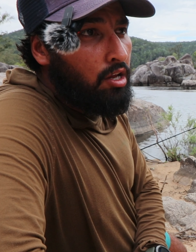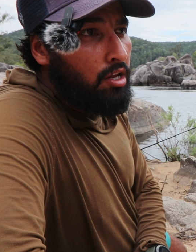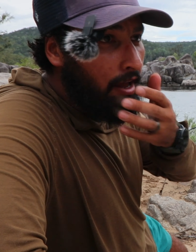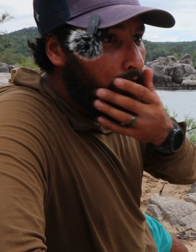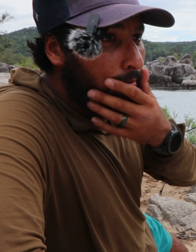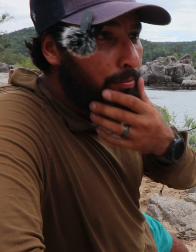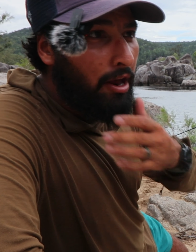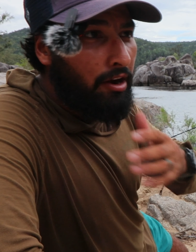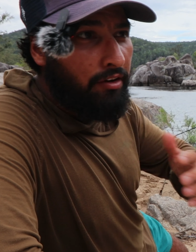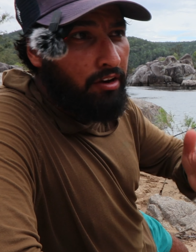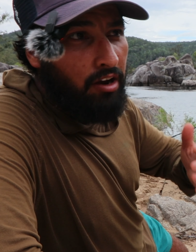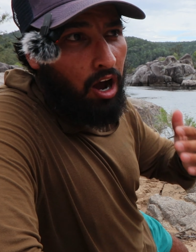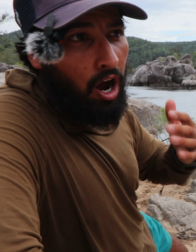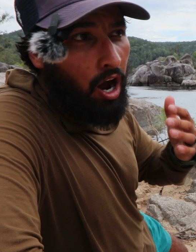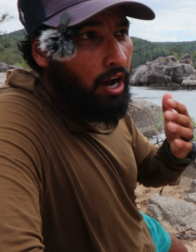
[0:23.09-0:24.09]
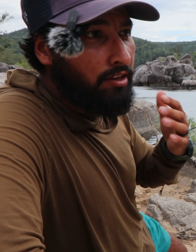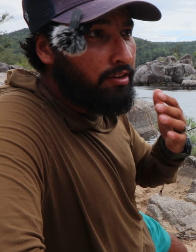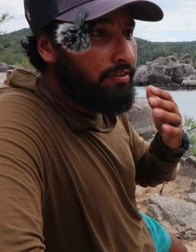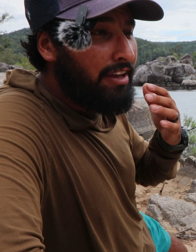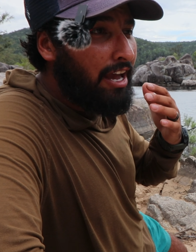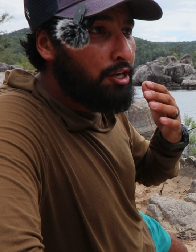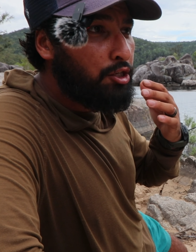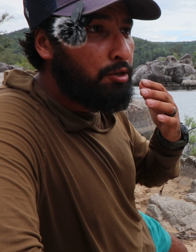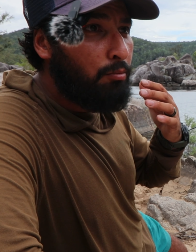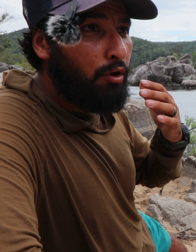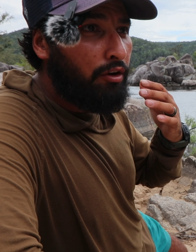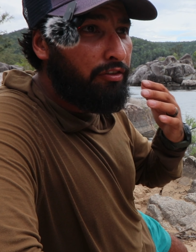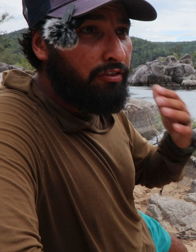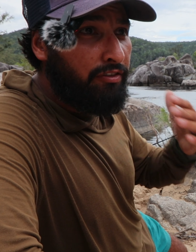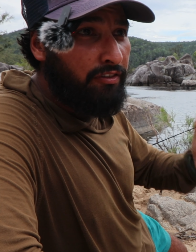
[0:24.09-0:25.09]
And betting your odds of catching
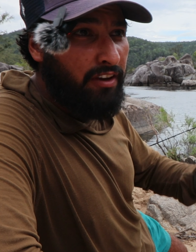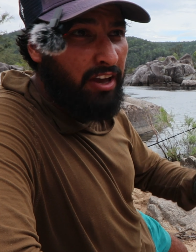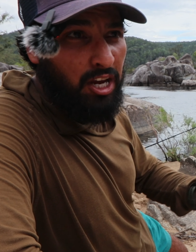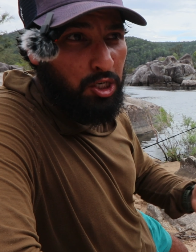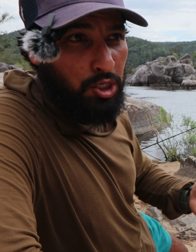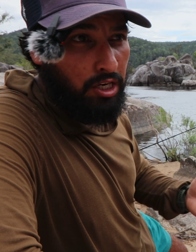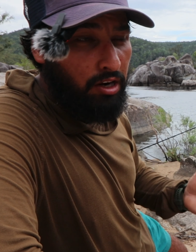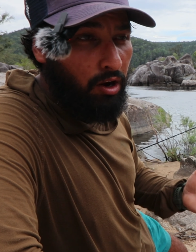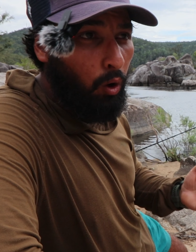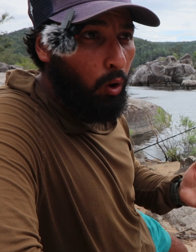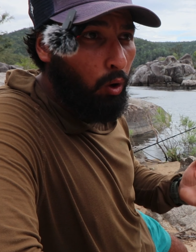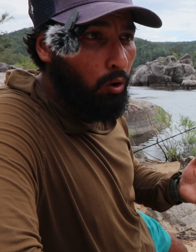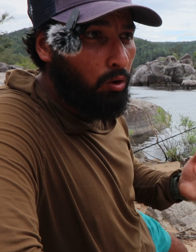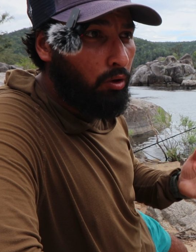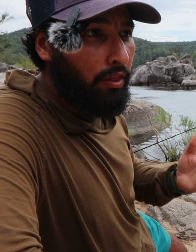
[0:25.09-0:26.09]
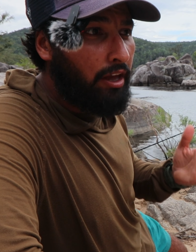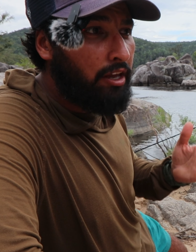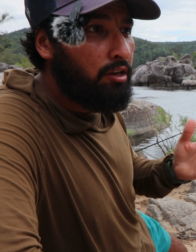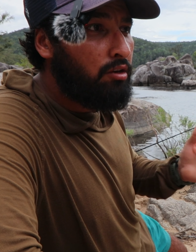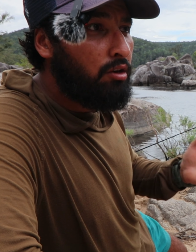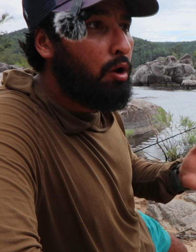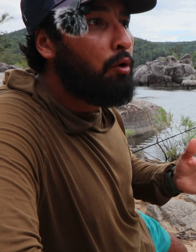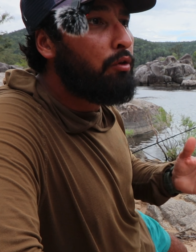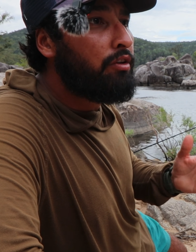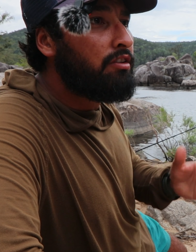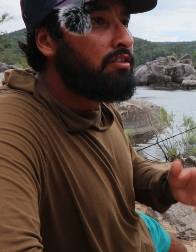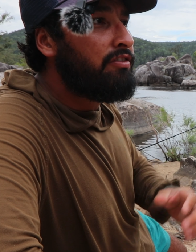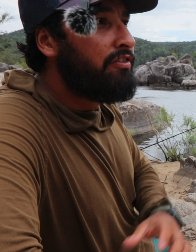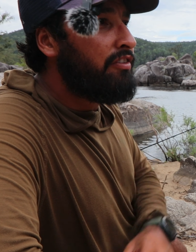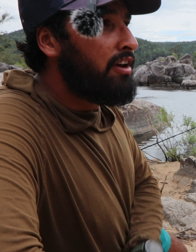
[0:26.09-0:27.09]
more fish in a hole that you know
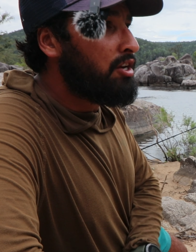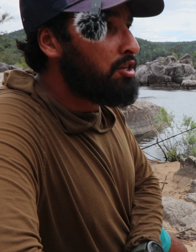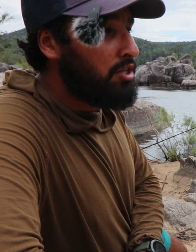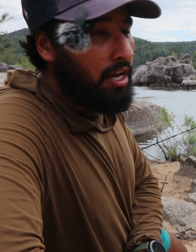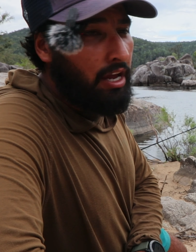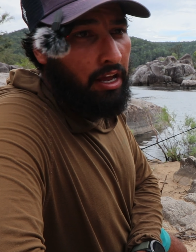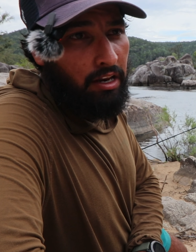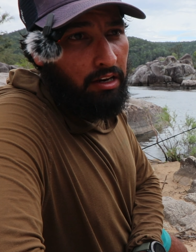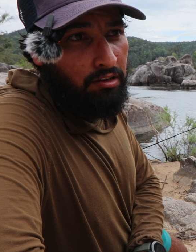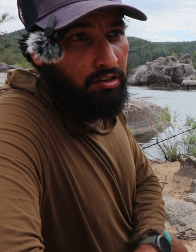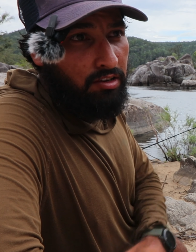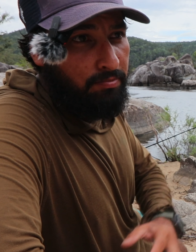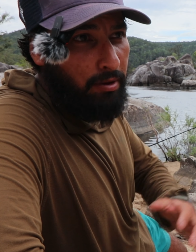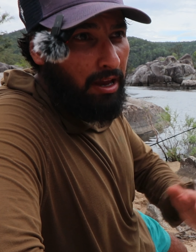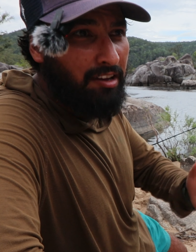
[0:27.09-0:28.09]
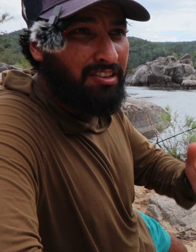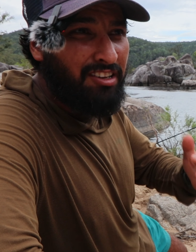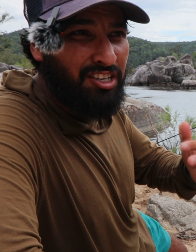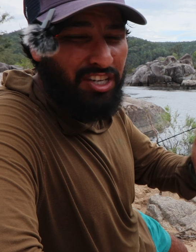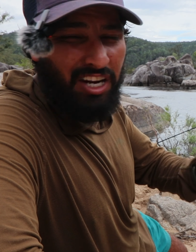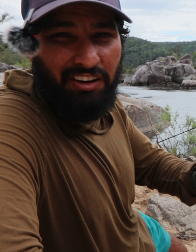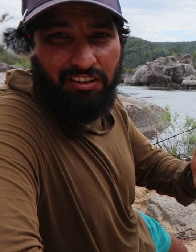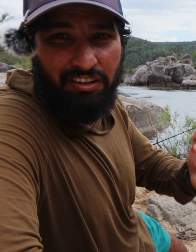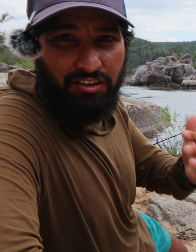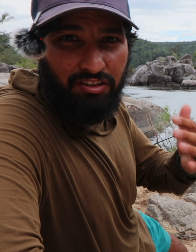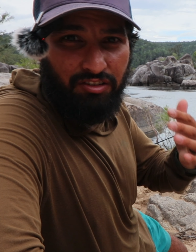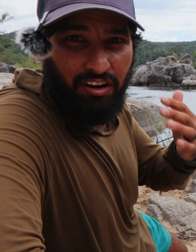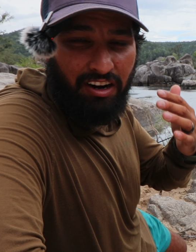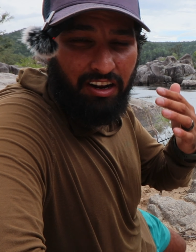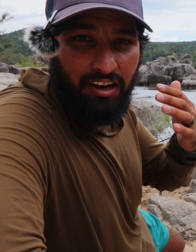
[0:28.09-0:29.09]
there's fish, and just basically generally
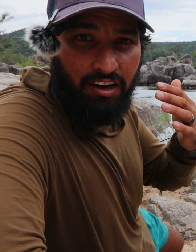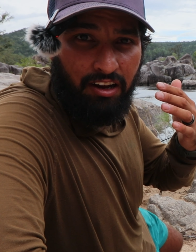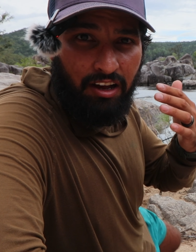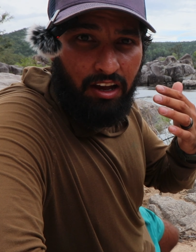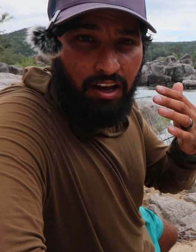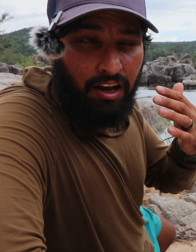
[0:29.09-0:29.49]
just trying to